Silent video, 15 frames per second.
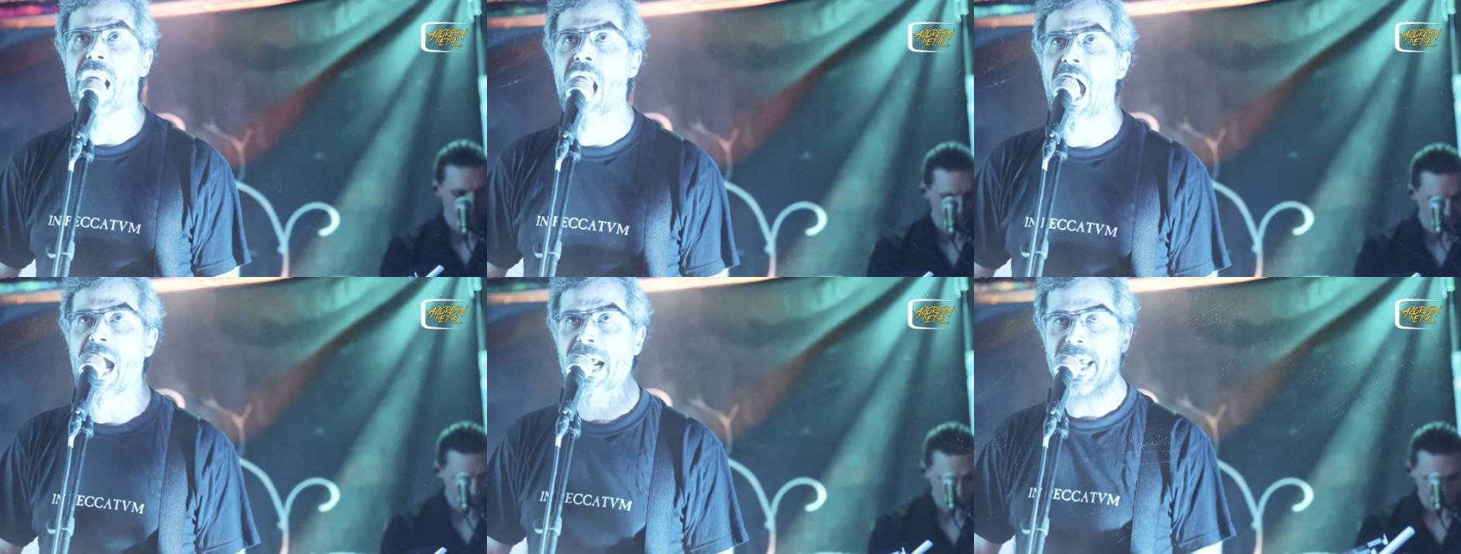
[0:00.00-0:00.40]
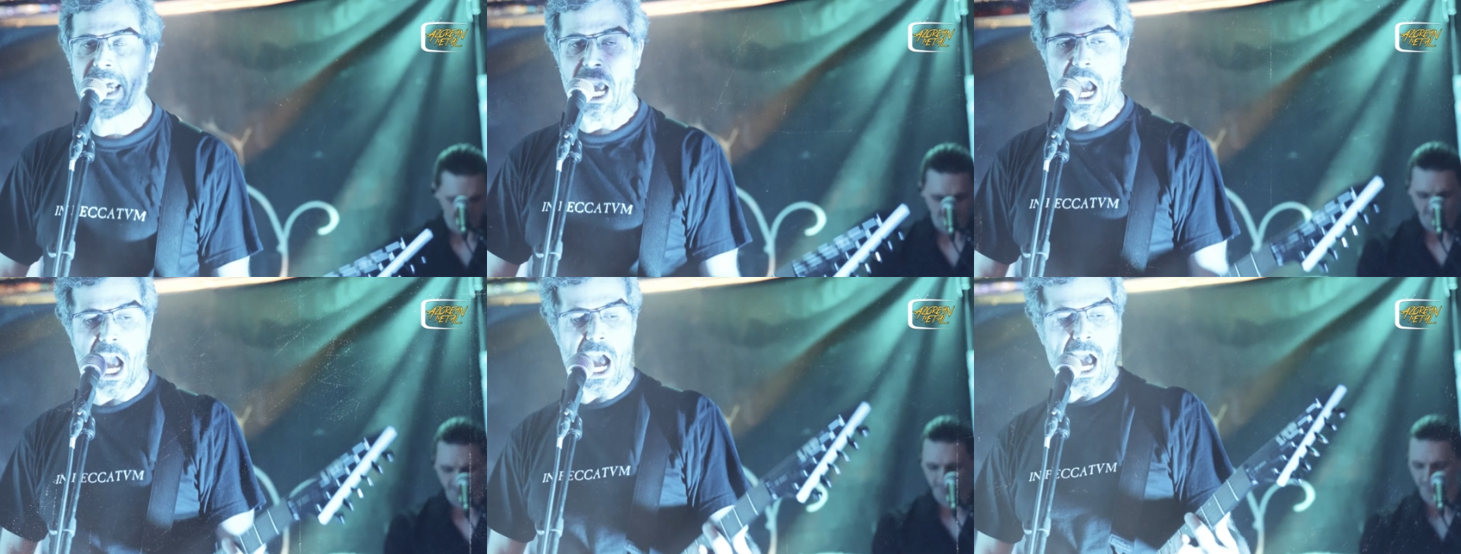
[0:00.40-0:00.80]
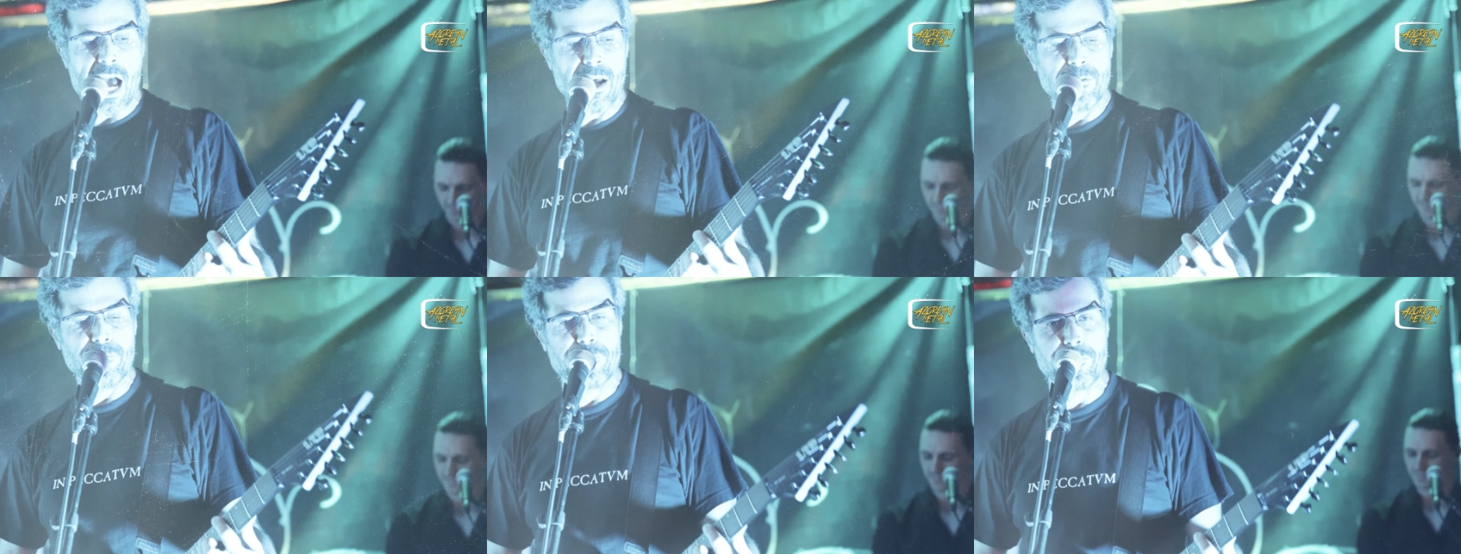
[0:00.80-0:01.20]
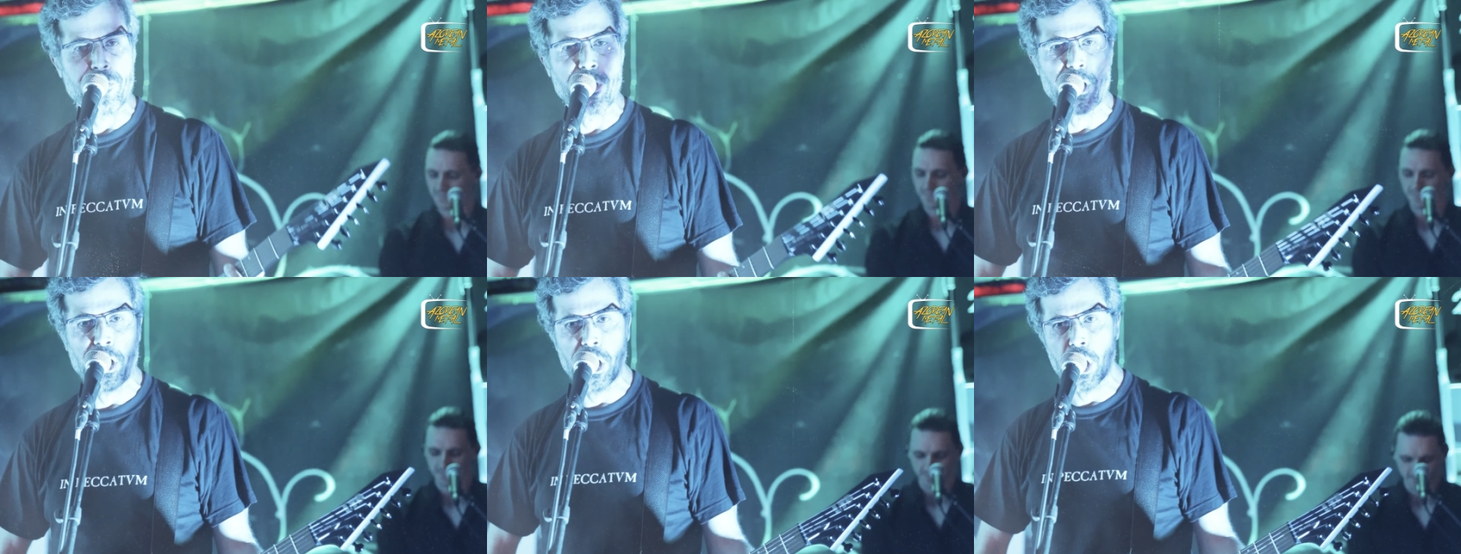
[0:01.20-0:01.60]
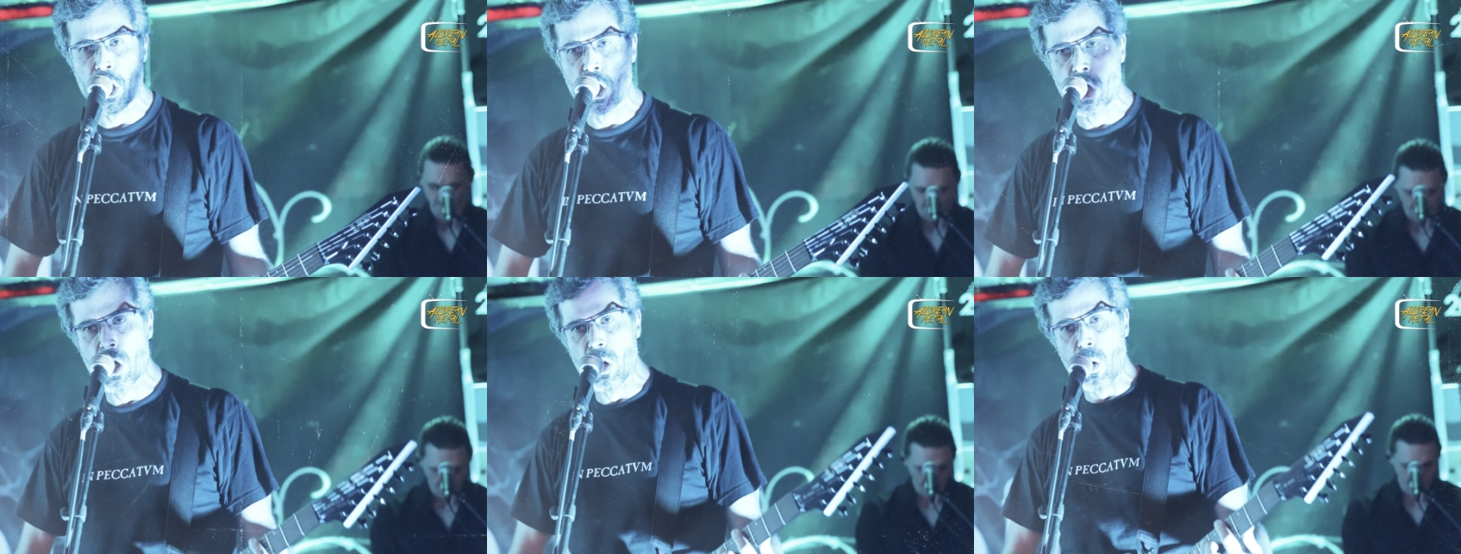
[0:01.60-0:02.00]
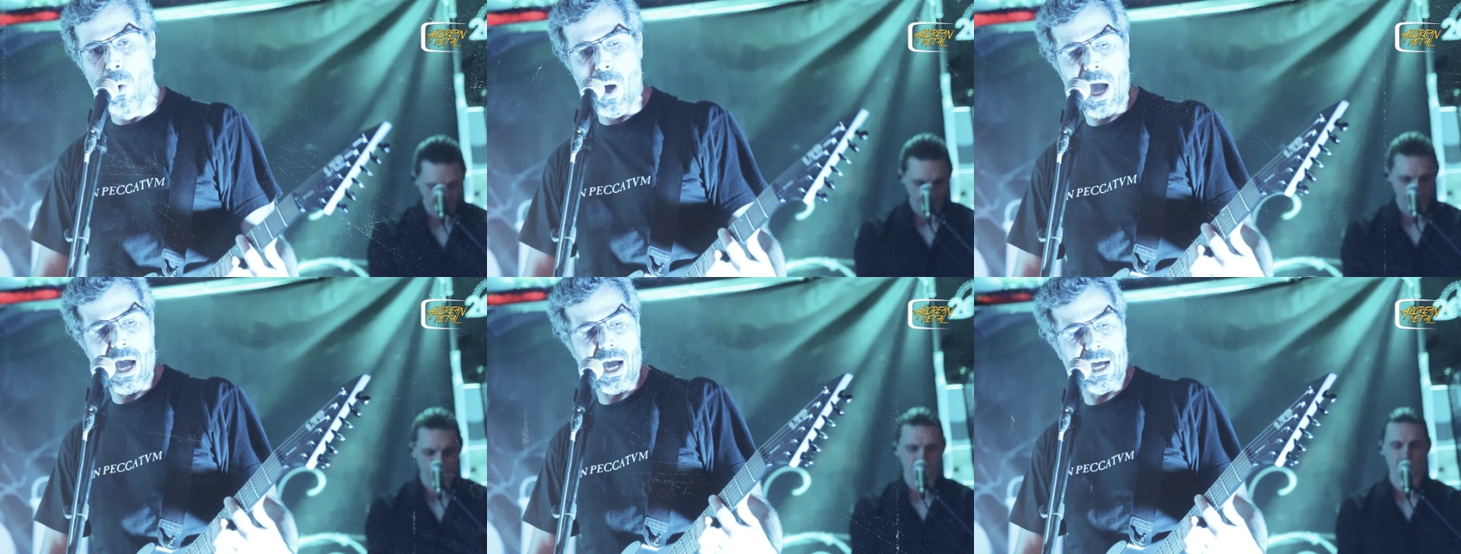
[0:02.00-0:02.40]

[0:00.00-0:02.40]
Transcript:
Speaker 1: bald dudes in our band. No. No, we're